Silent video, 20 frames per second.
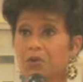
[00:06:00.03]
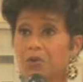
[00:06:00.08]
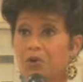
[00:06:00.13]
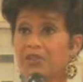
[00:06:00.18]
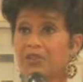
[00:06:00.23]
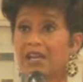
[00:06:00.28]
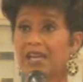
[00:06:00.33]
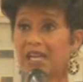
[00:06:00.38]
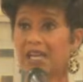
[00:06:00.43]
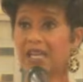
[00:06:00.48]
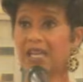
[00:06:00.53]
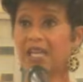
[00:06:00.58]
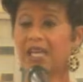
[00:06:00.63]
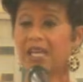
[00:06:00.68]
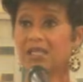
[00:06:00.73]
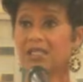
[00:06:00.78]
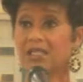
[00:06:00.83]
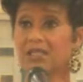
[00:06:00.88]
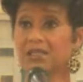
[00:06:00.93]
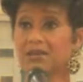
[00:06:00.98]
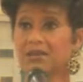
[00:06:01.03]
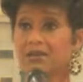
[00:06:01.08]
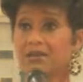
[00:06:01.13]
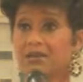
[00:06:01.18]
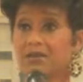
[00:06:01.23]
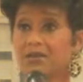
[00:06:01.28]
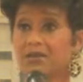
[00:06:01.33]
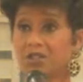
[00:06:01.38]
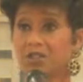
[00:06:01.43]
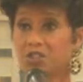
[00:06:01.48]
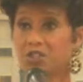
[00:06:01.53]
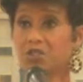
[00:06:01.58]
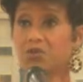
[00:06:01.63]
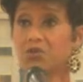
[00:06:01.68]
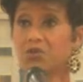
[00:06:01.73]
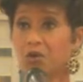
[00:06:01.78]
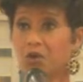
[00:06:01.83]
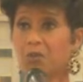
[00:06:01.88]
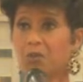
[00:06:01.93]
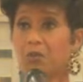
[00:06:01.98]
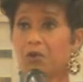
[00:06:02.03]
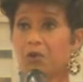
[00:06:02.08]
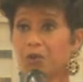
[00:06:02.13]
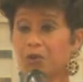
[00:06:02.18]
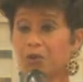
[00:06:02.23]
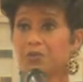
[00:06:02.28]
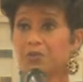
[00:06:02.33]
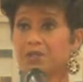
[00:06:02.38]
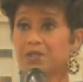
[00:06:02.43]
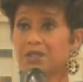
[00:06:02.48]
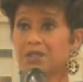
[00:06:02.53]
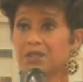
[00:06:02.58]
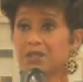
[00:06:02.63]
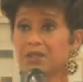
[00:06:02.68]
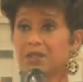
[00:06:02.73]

that connects the two dorm rooms.